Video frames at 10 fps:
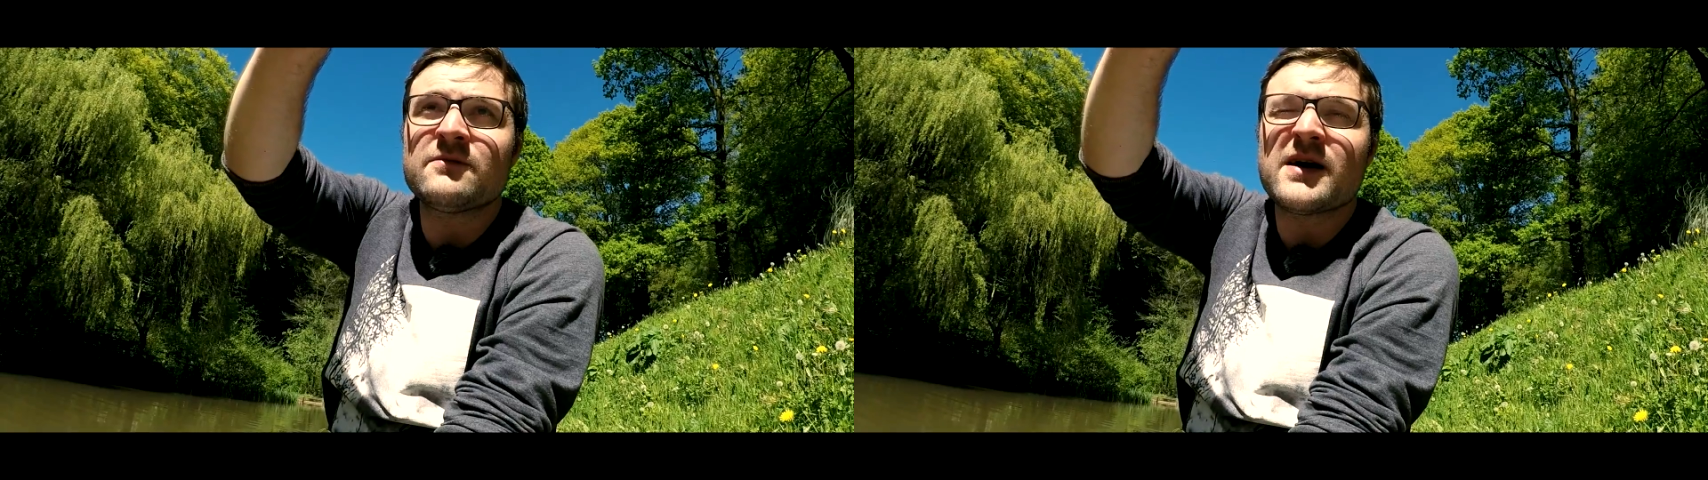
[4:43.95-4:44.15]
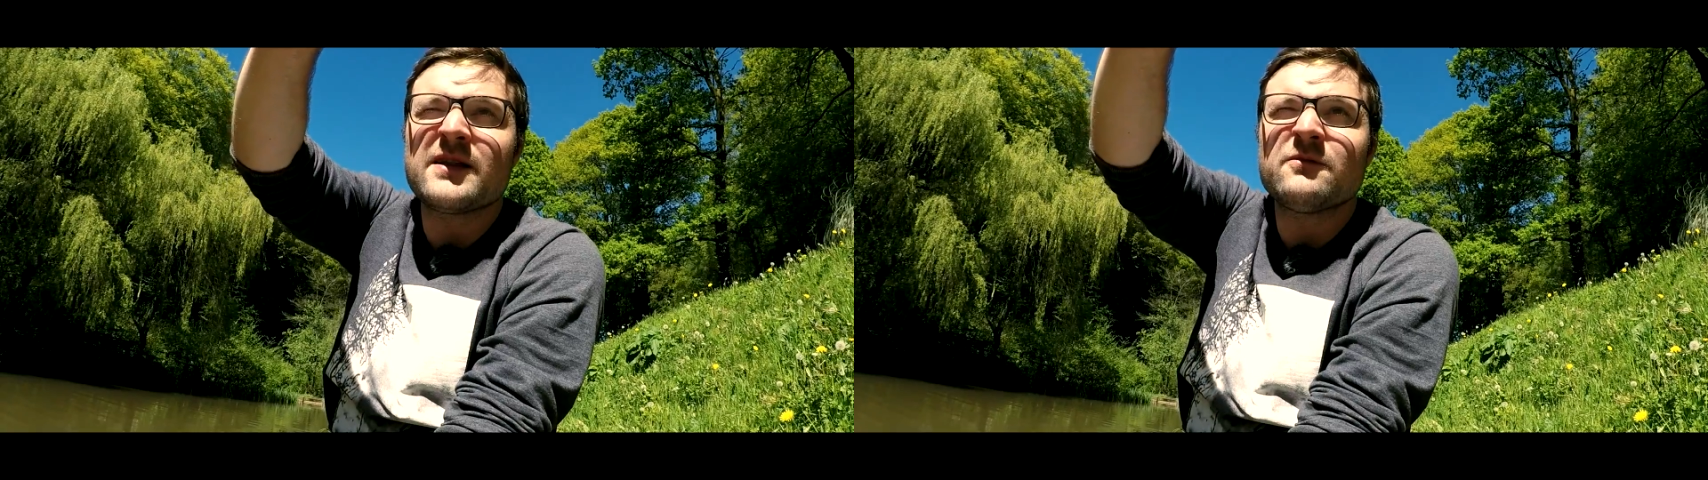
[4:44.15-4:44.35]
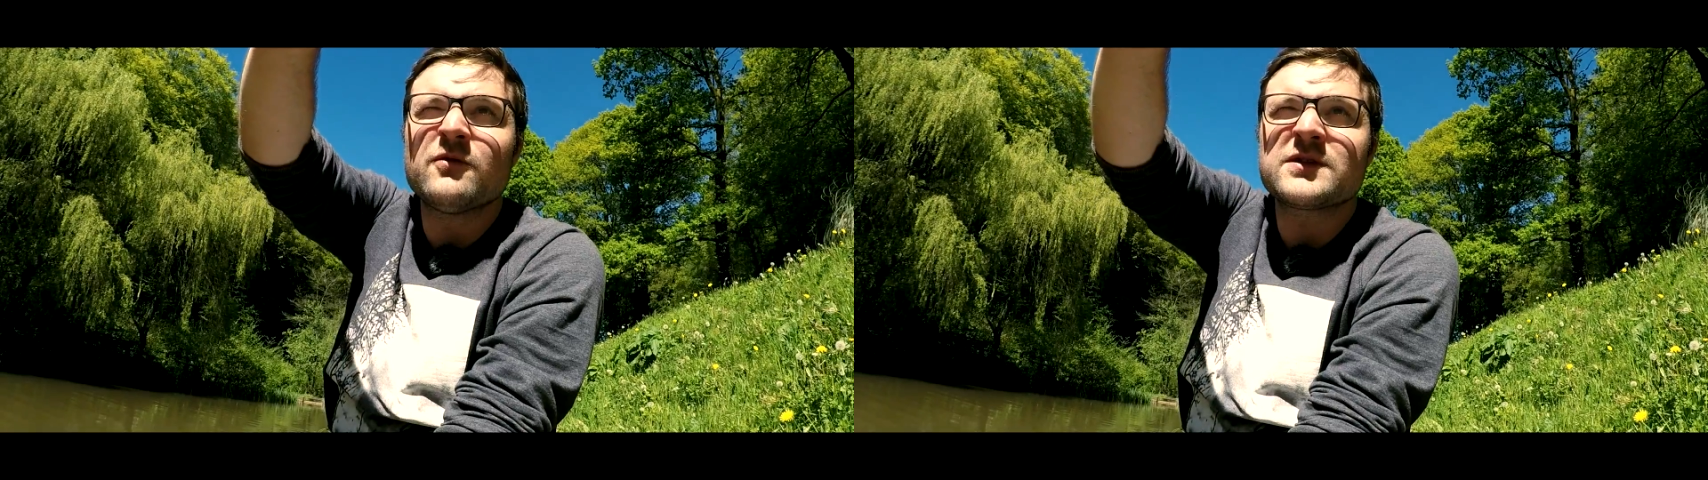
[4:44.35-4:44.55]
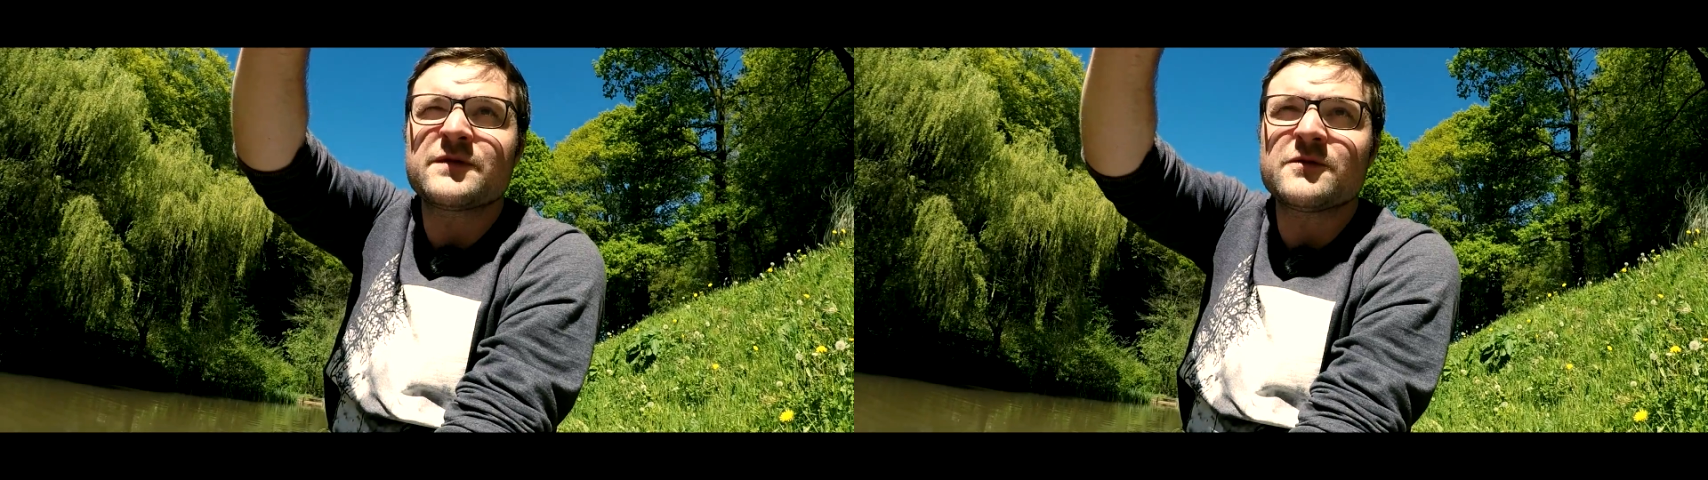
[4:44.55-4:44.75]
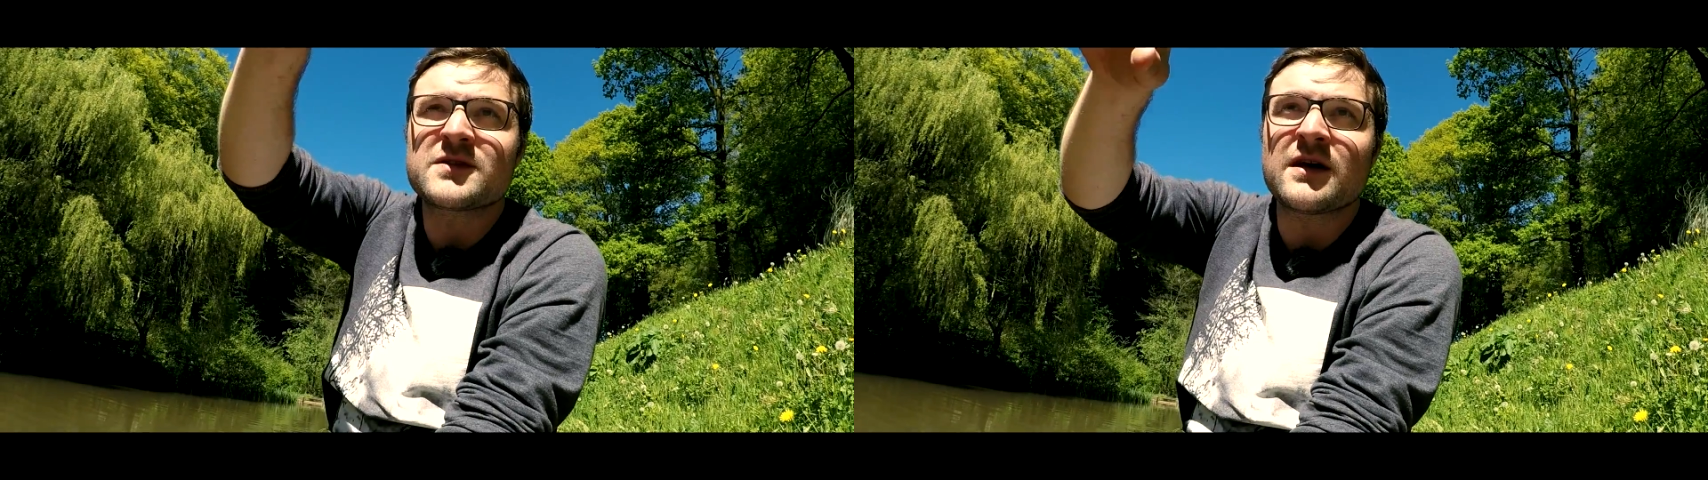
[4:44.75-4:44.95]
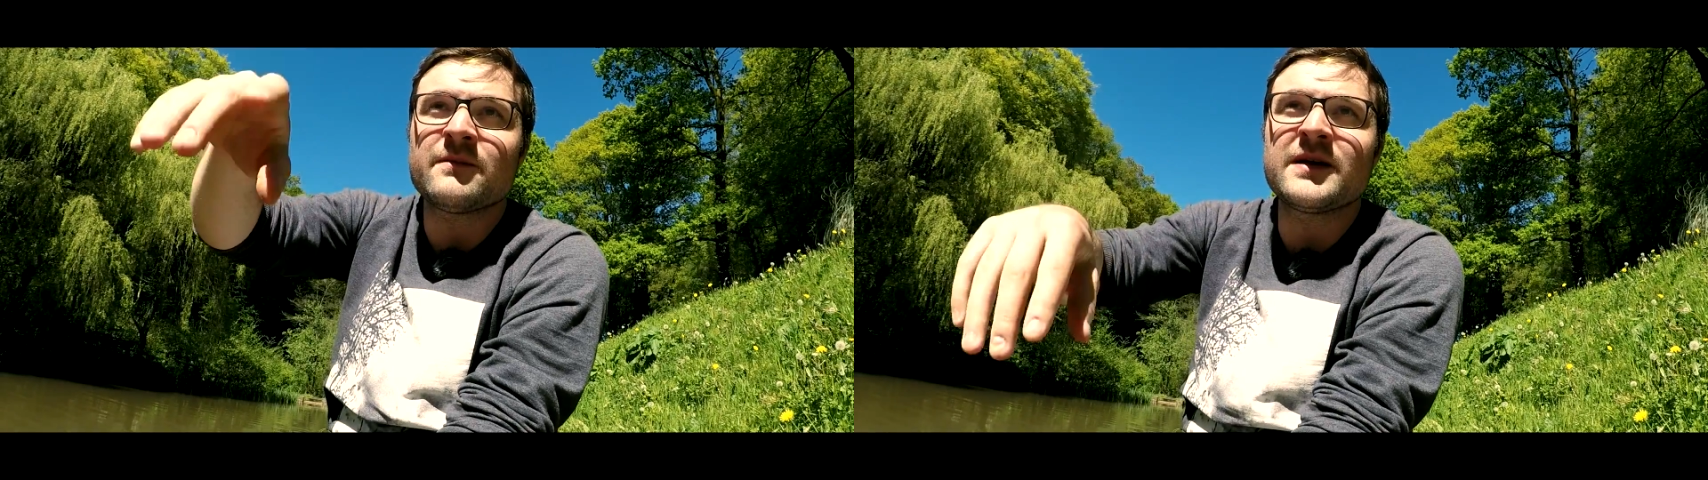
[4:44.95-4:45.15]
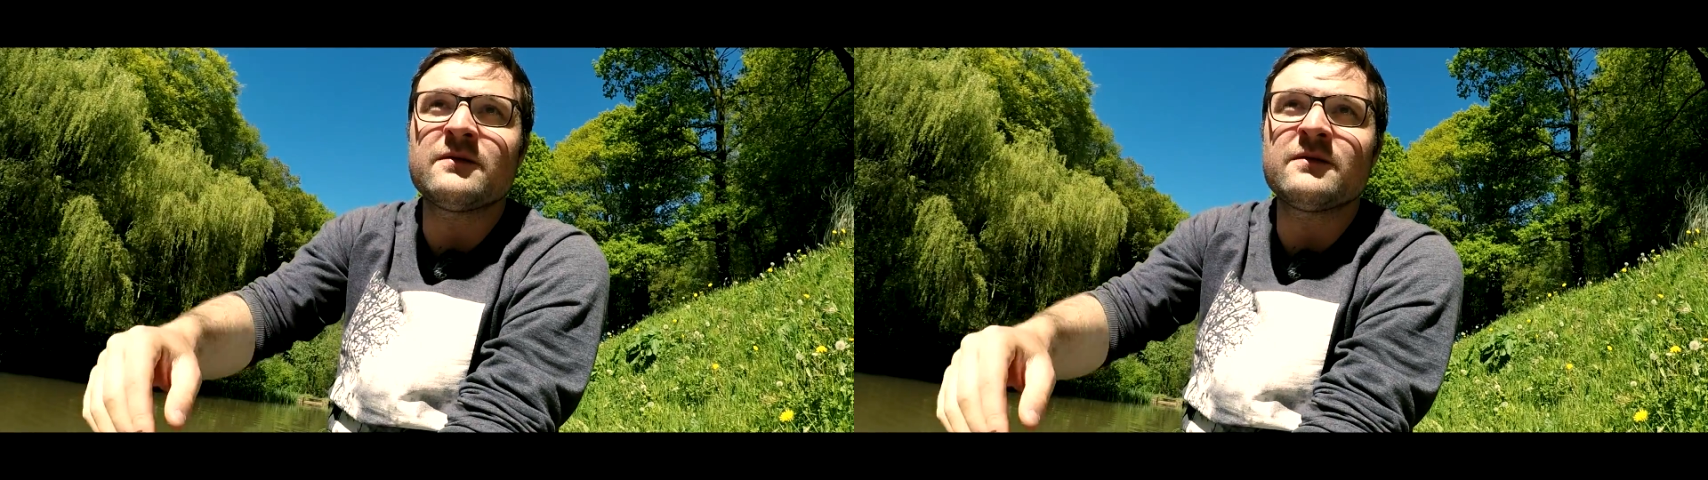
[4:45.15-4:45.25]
where the waterfalls come